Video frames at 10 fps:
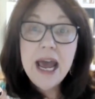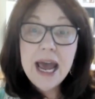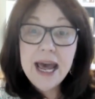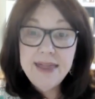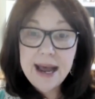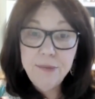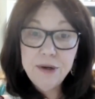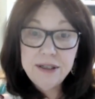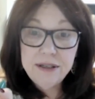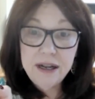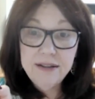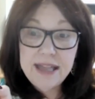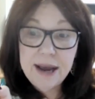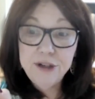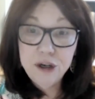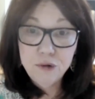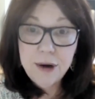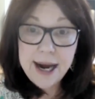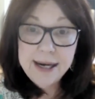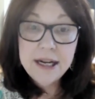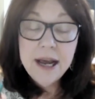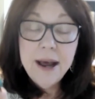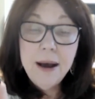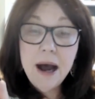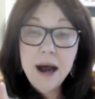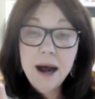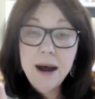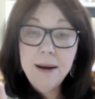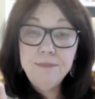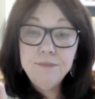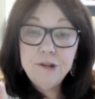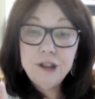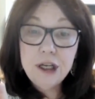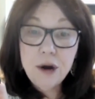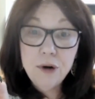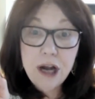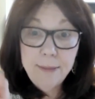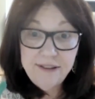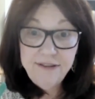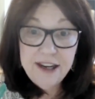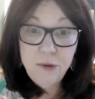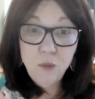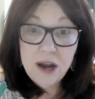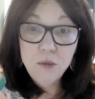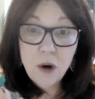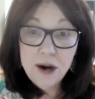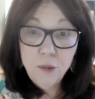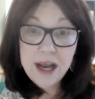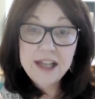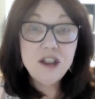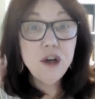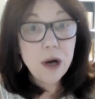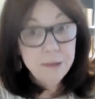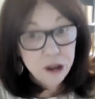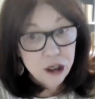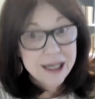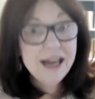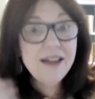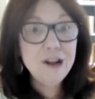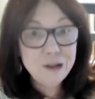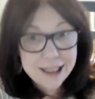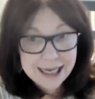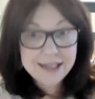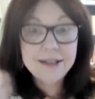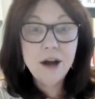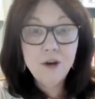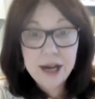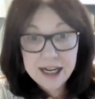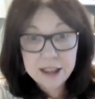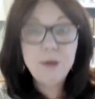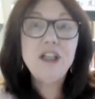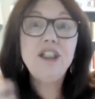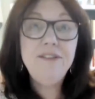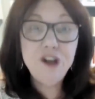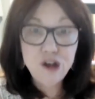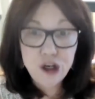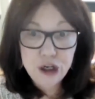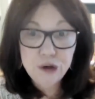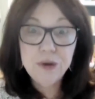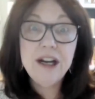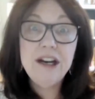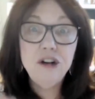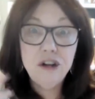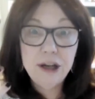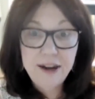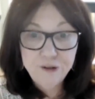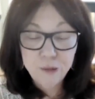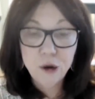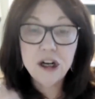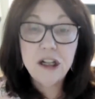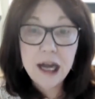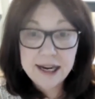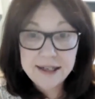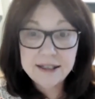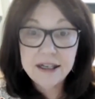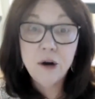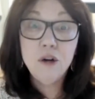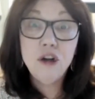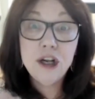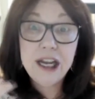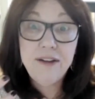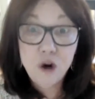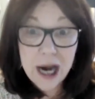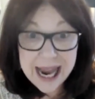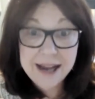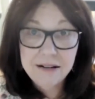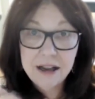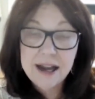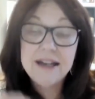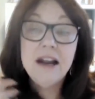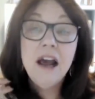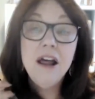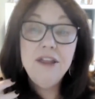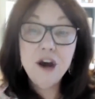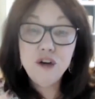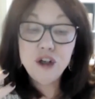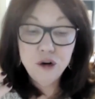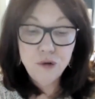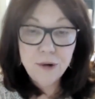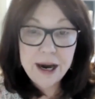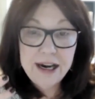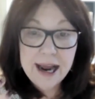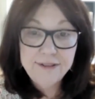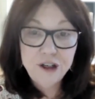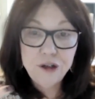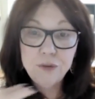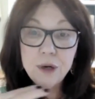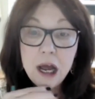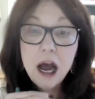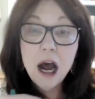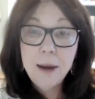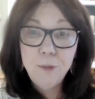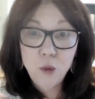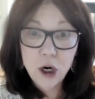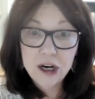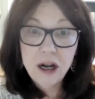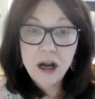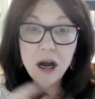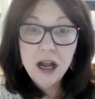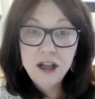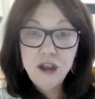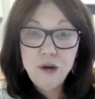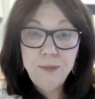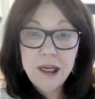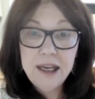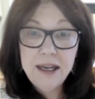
And that was great. So got my feet wet right away. So you want to be looking at those things, okay? Especially if you're new and you're looking for more clients or looking for a client. Those are great avenue. Upwork, UP